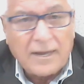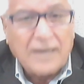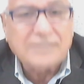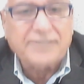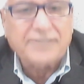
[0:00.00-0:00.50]

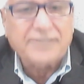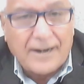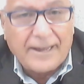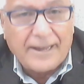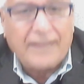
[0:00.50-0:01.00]
It's
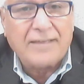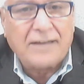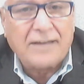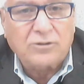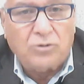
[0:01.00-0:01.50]
rarely
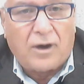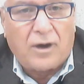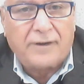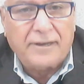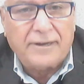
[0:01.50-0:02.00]
that you
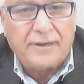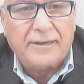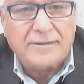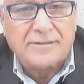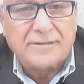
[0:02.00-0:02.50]
are hearing
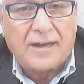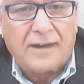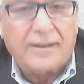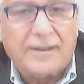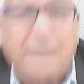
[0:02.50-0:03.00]
in
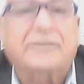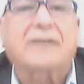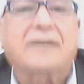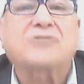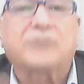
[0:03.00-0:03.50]
Israel the
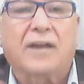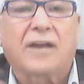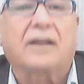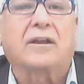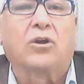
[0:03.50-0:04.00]
international
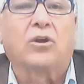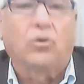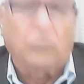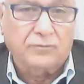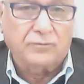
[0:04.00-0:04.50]
law,
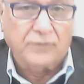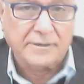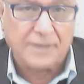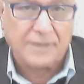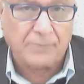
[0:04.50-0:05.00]
for
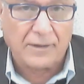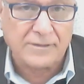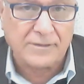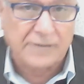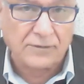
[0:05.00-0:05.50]
example, and
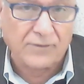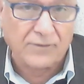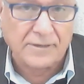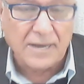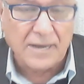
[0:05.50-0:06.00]
this kind of things.